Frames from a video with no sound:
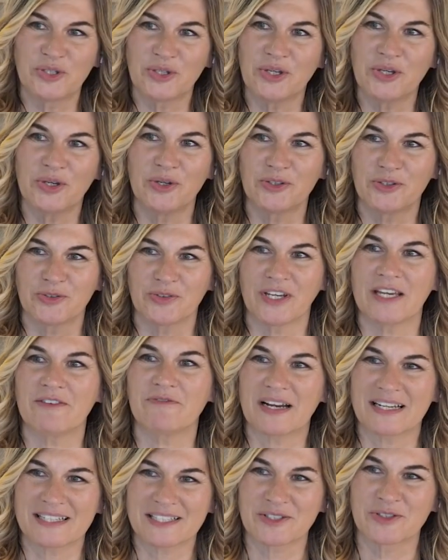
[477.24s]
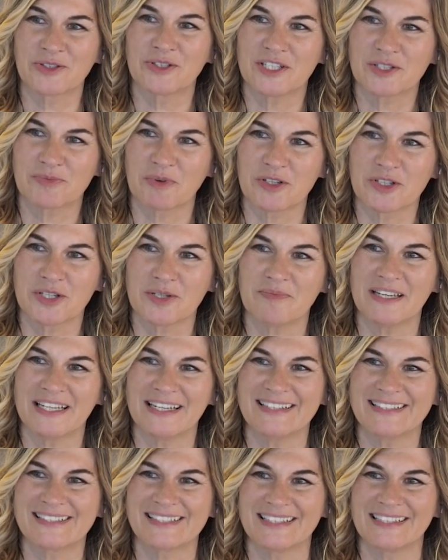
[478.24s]
you to give us this
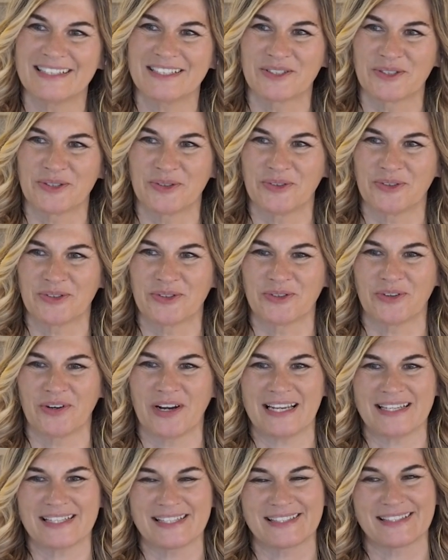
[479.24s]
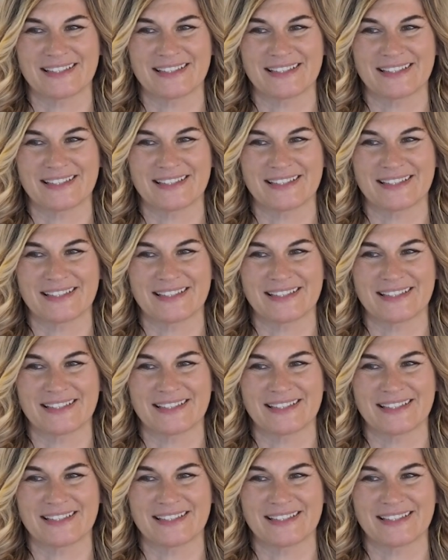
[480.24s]
possibility to us.